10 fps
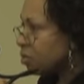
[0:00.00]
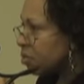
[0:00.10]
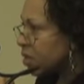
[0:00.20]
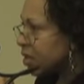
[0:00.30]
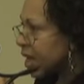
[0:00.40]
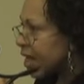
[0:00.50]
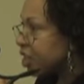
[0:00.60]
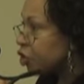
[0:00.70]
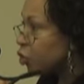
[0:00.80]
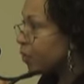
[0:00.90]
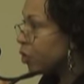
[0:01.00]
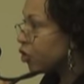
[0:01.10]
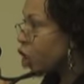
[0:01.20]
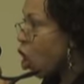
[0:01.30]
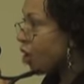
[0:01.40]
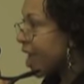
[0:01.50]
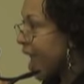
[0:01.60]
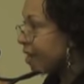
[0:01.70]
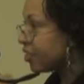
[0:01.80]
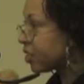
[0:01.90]
what is that, a descriptor dog,
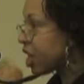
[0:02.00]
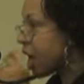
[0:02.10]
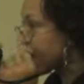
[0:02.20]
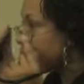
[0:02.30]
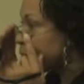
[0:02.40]
cat, skunk.